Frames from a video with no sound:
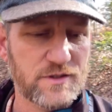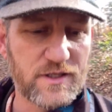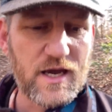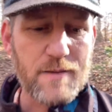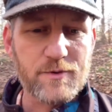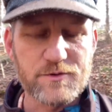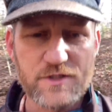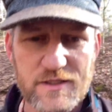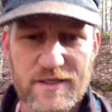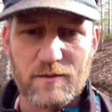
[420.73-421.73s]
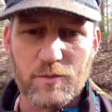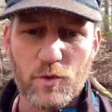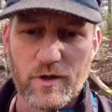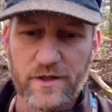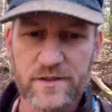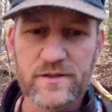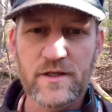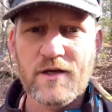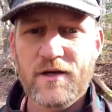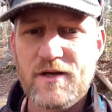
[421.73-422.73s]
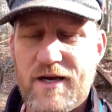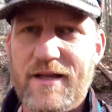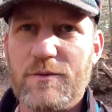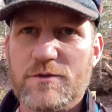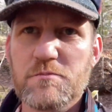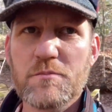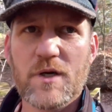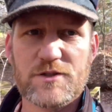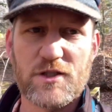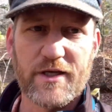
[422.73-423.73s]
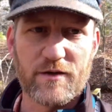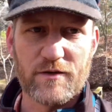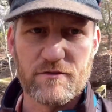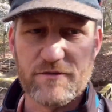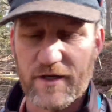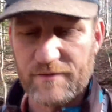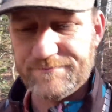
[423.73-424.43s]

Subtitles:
The capital's not that important. And that was much later in the fight.